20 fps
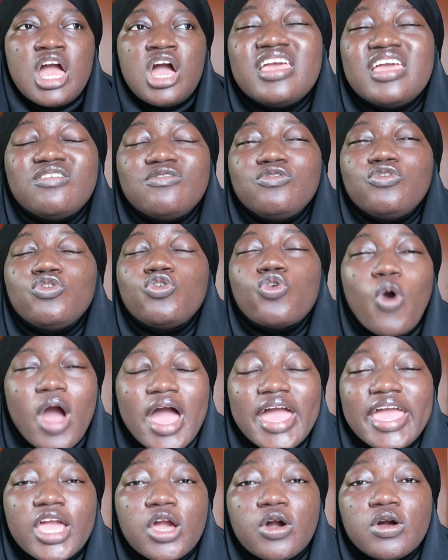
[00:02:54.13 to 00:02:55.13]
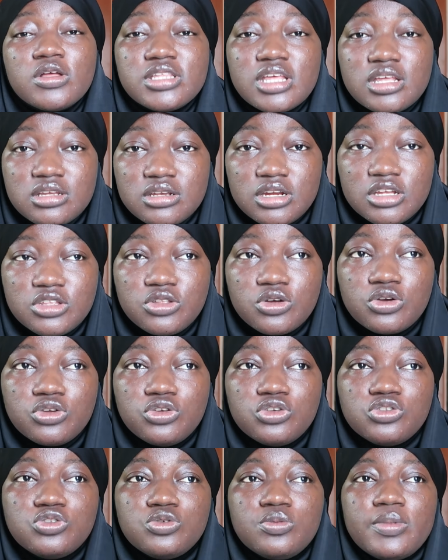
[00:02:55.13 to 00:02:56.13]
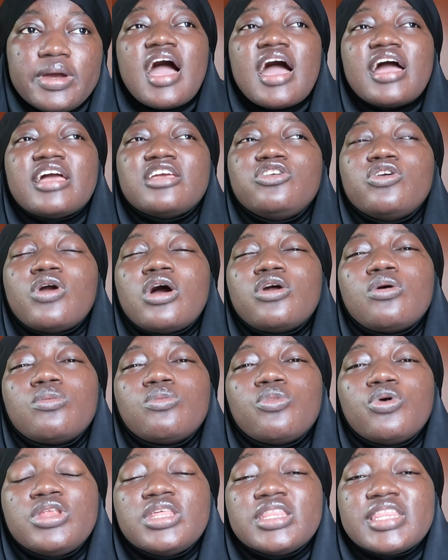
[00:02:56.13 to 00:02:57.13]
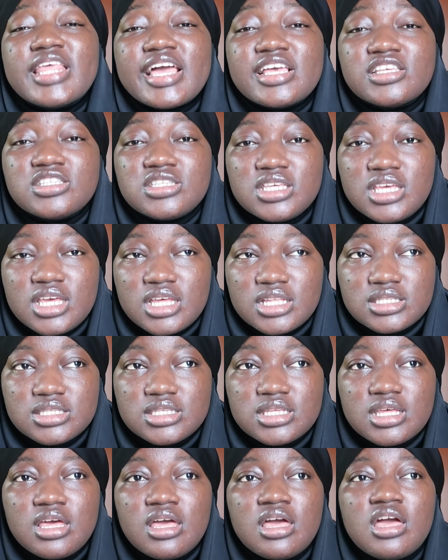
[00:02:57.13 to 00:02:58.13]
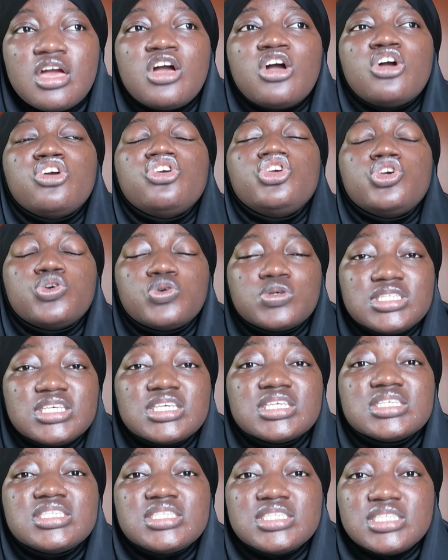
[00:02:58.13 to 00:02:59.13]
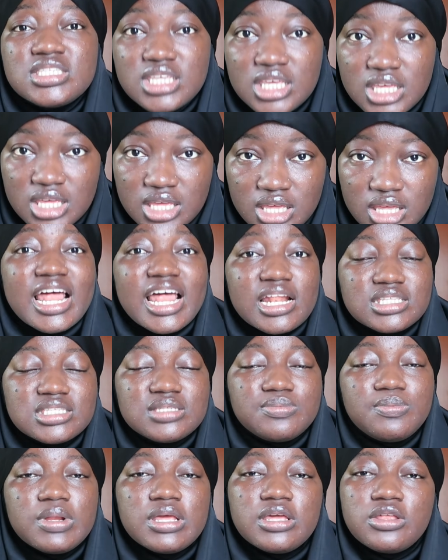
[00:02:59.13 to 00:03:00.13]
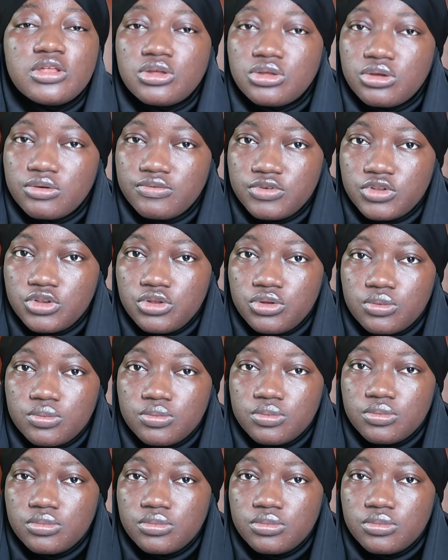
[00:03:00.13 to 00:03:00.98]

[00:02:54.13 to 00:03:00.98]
If you are a content creator on YouTube and you are not monetized yet, you still see ads playing on your video,